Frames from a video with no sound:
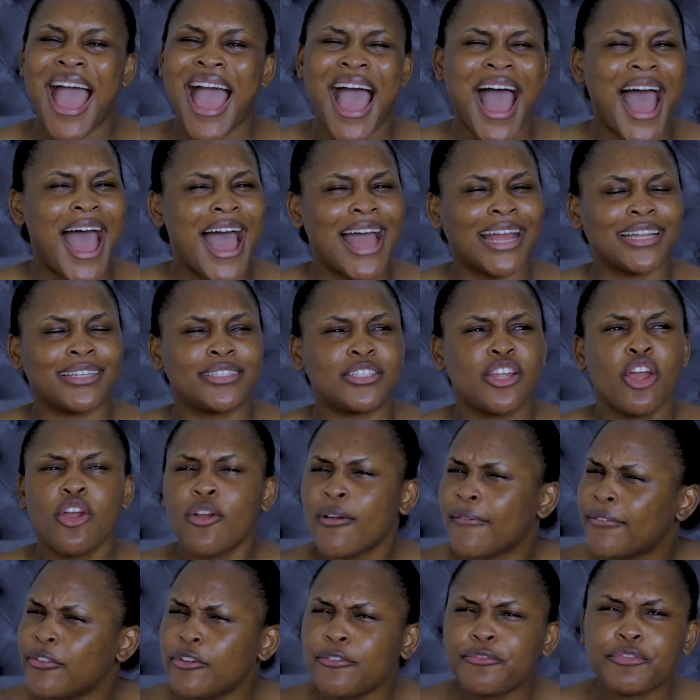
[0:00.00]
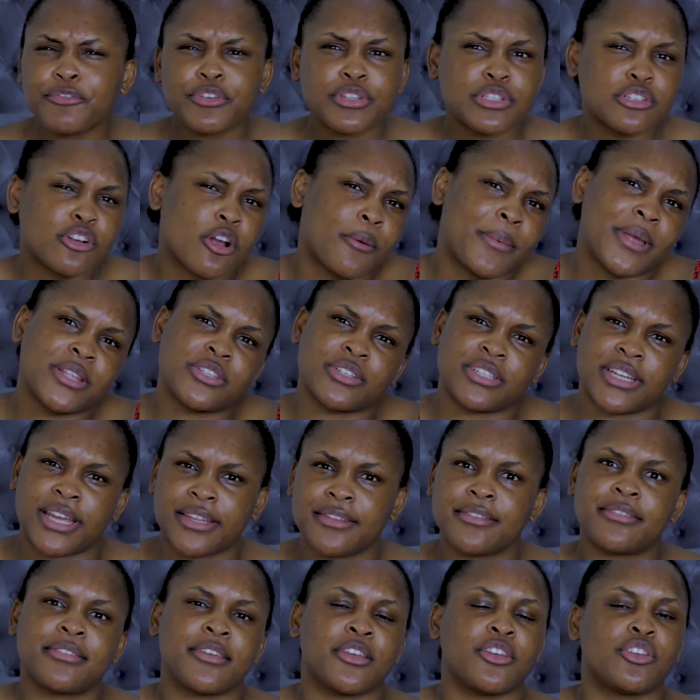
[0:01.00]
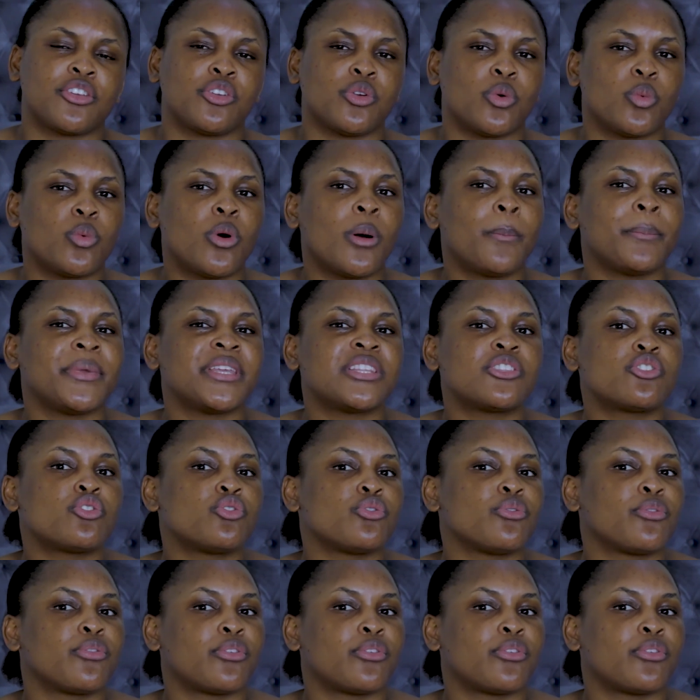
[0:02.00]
and feel free to comment on anything you want me to